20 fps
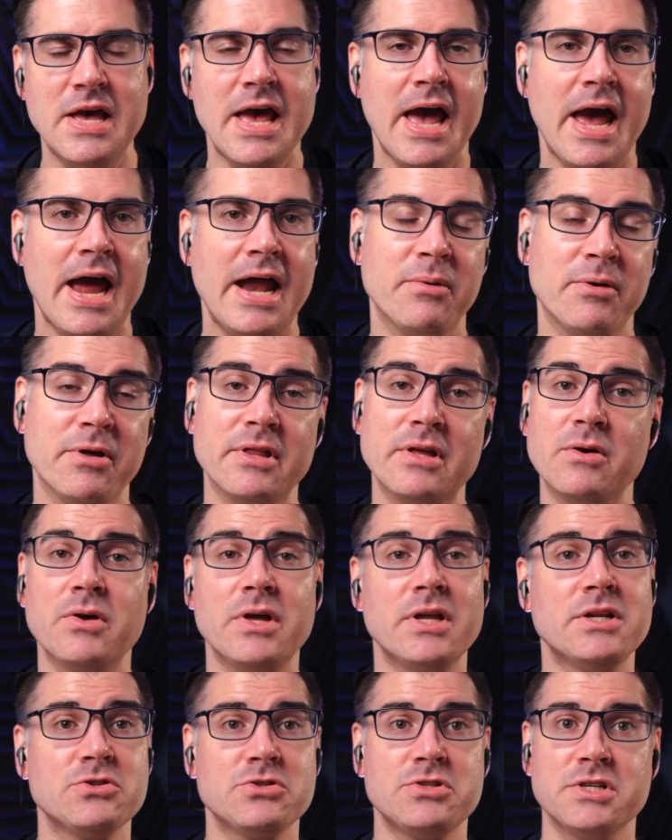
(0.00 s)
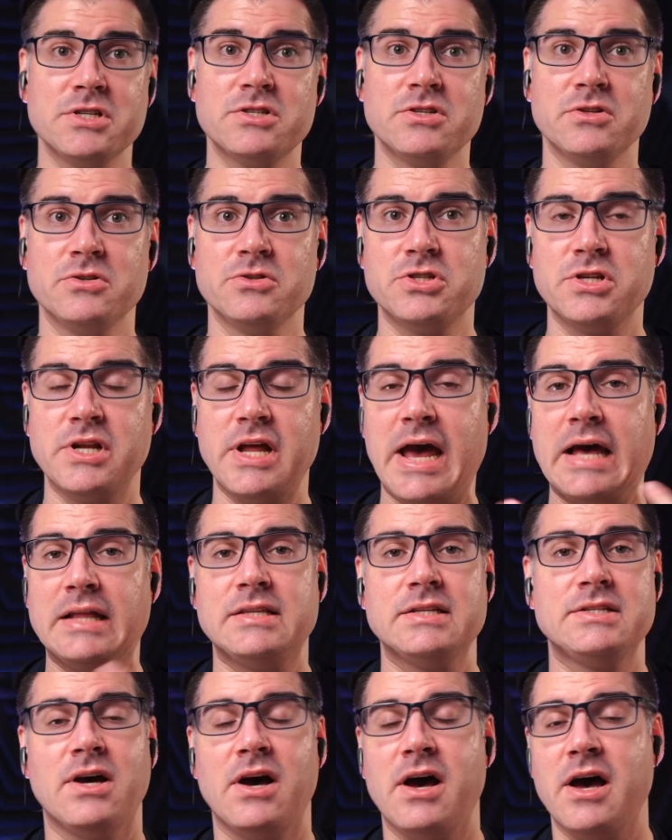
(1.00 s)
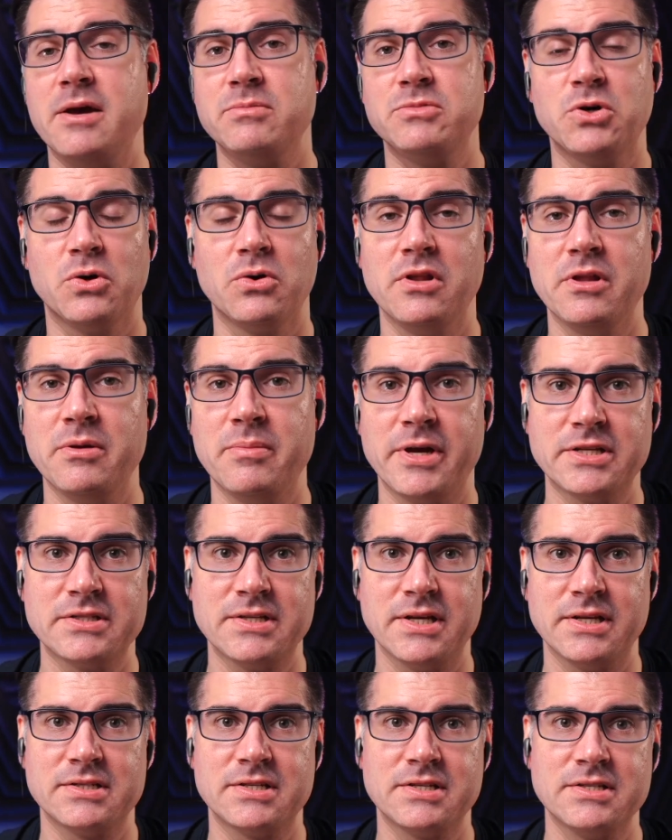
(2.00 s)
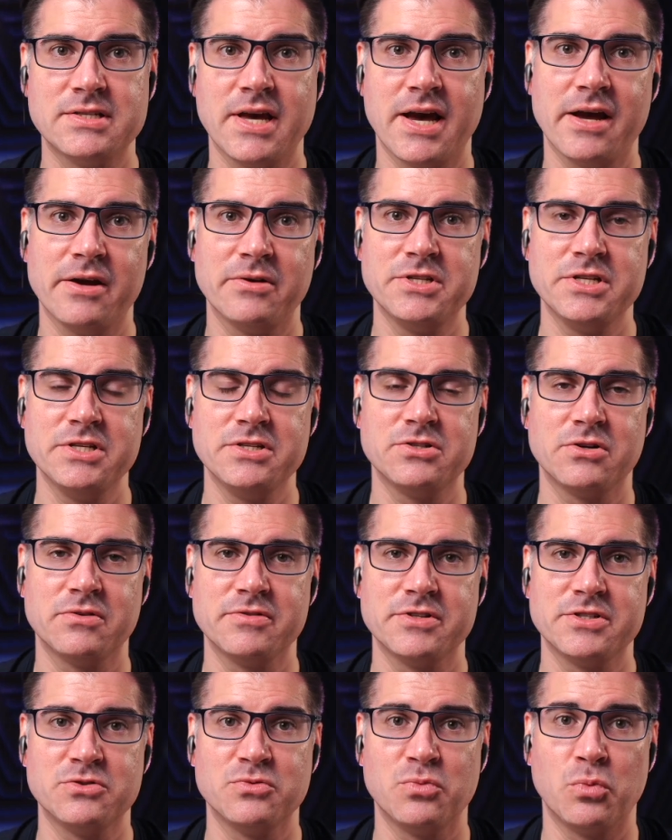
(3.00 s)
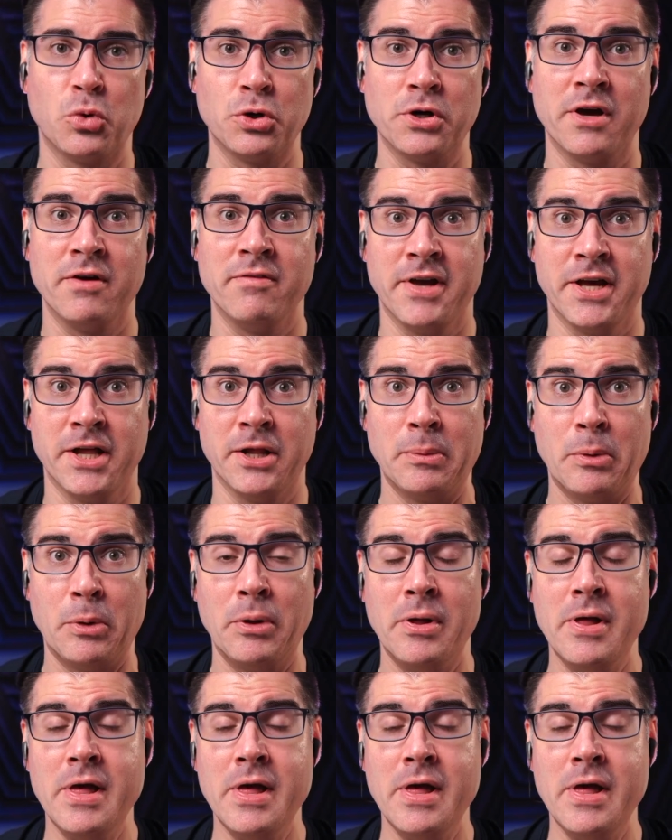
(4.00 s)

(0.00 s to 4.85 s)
Anyway, interesting solution. At the time, totally makes sense because the IoT services weren't available.